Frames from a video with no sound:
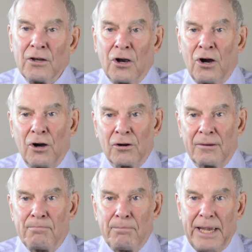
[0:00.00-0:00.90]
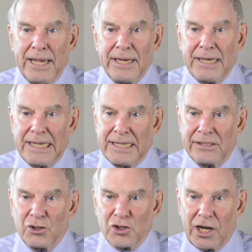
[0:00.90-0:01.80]
called Made
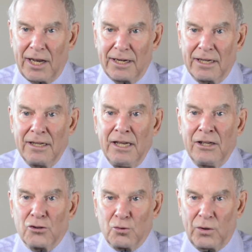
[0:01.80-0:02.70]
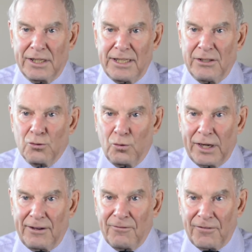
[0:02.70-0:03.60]
in China
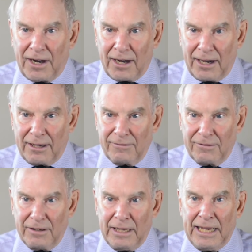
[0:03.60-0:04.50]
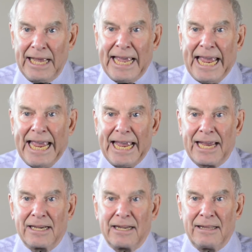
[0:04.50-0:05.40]
2025.
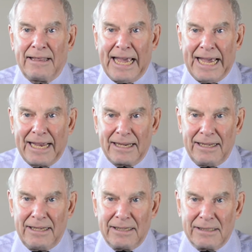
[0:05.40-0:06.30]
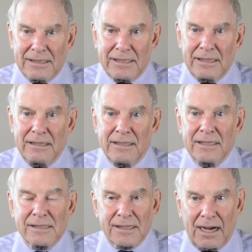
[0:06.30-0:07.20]
And that is
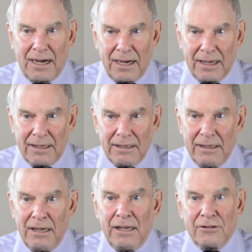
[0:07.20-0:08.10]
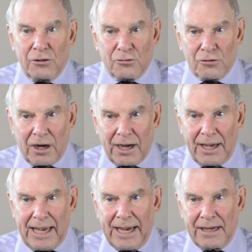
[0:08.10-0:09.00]
designed to try
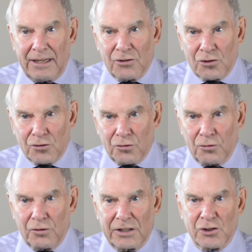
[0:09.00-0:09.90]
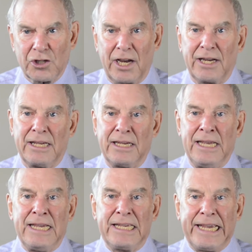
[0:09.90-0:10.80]
and ensure that China
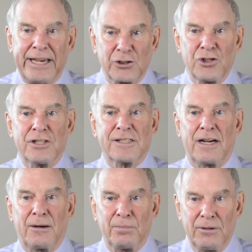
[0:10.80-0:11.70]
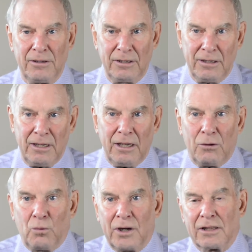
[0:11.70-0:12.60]
catches up
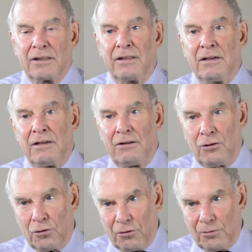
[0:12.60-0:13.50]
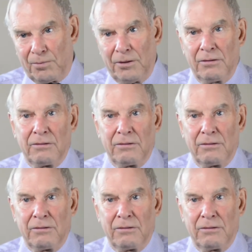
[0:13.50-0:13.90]
with Europe,